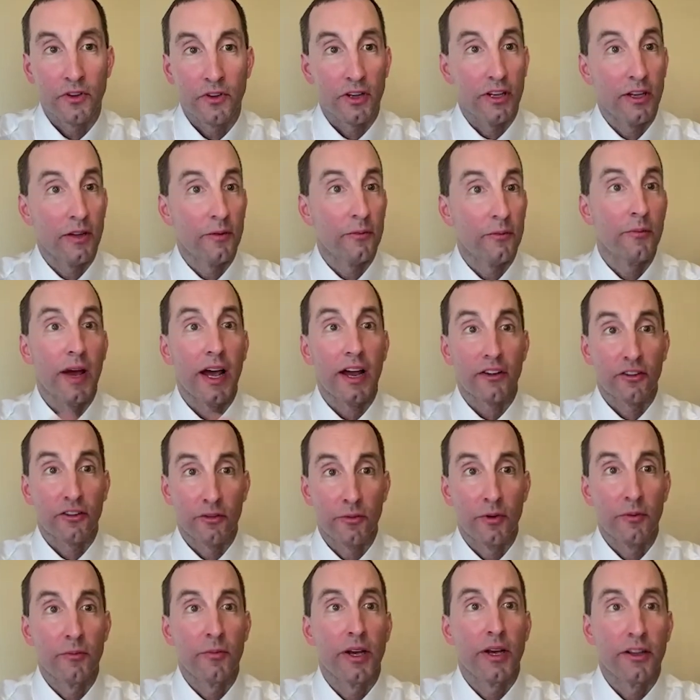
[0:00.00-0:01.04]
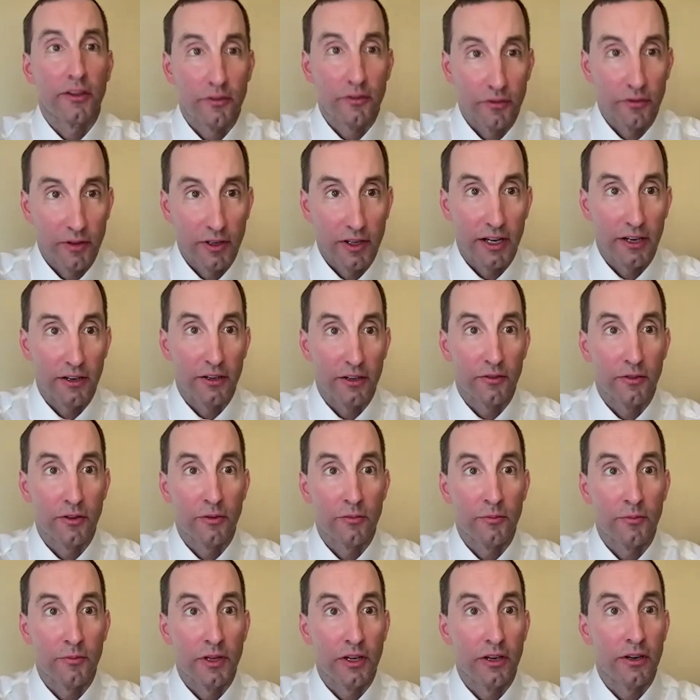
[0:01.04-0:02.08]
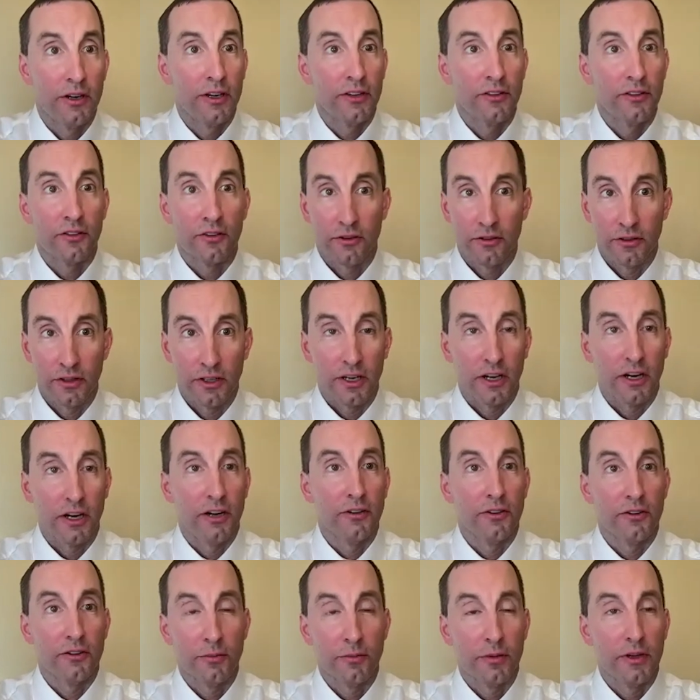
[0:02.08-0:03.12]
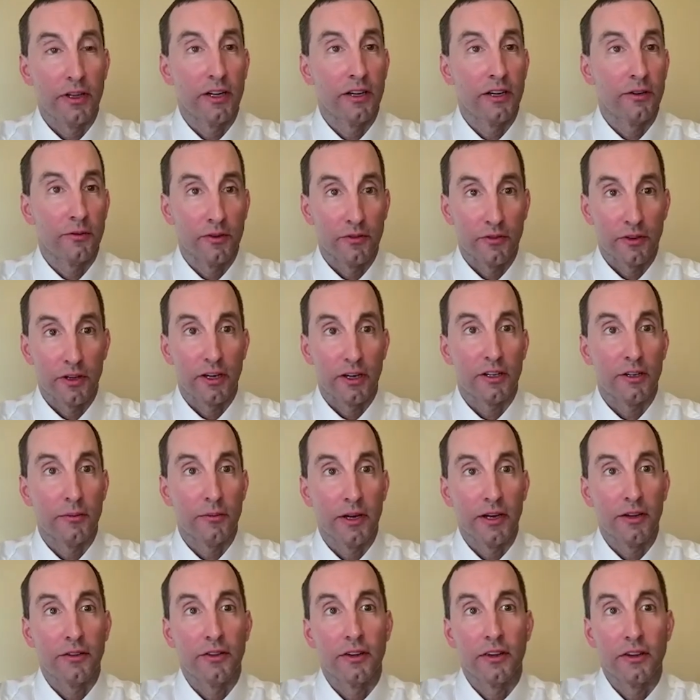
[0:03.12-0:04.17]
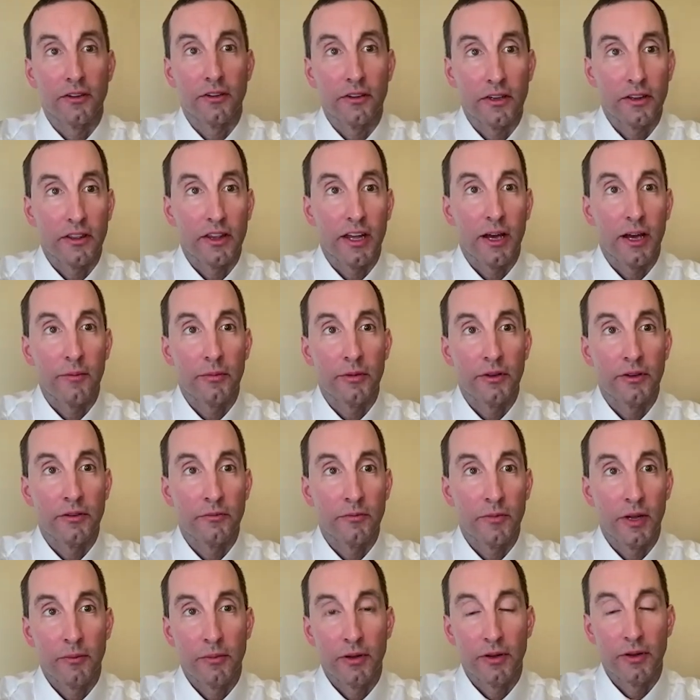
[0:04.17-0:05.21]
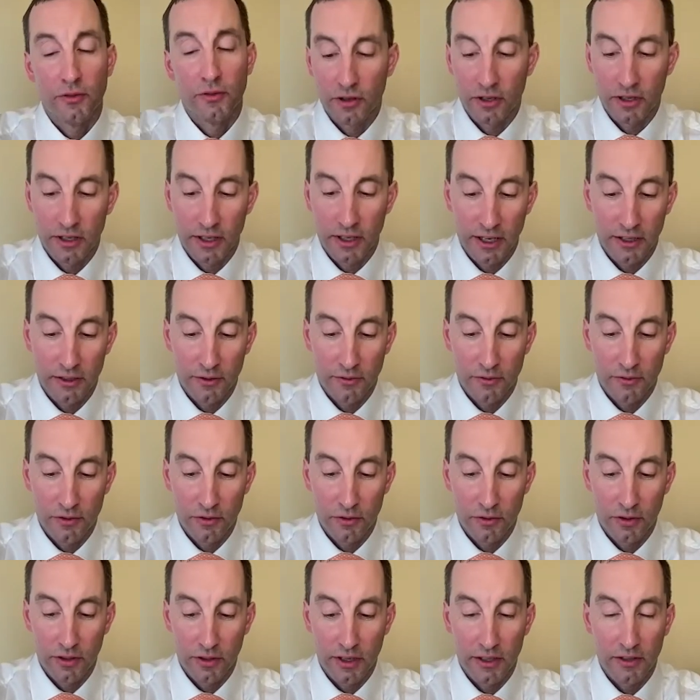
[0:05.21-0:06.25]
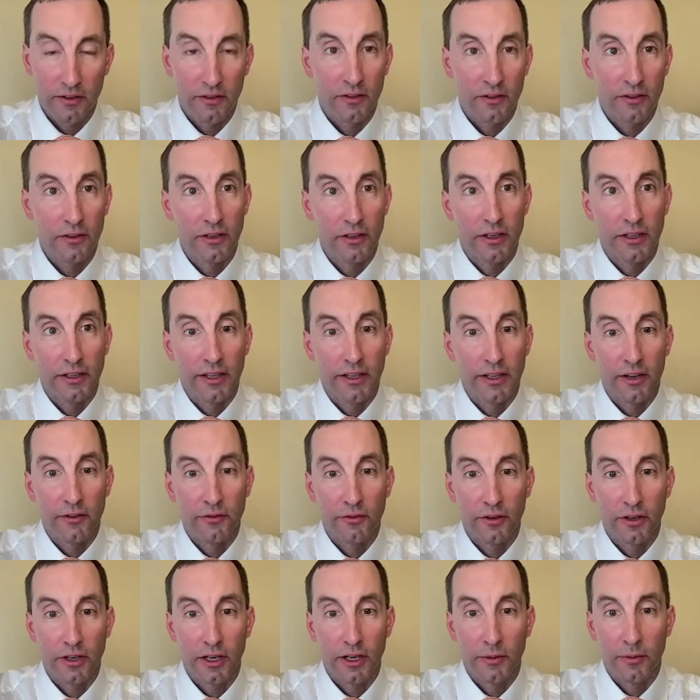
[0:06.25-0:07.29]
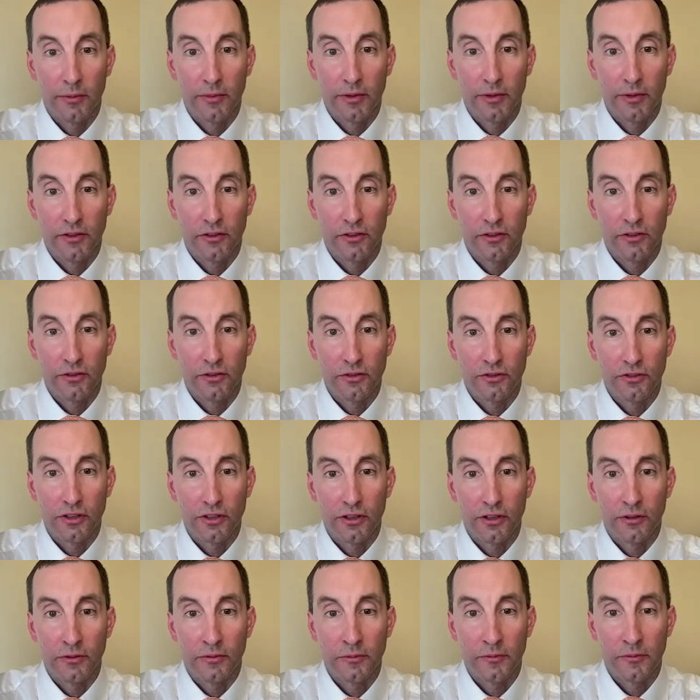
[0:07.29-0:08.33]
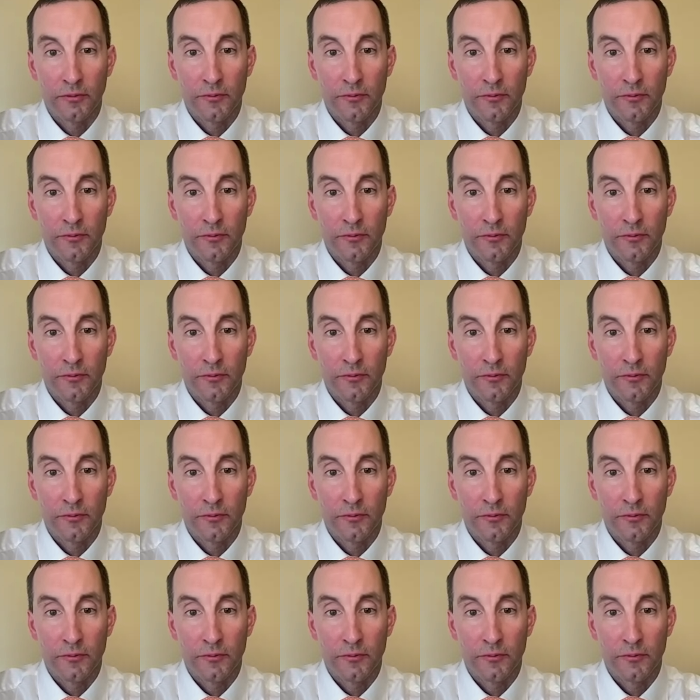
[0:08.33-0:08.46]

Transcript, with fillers: to get maximum benefit out of it beyond certainly college planning we've talked about things like that but maybe if you could add a few thoughts on that for a couple minutes too sharon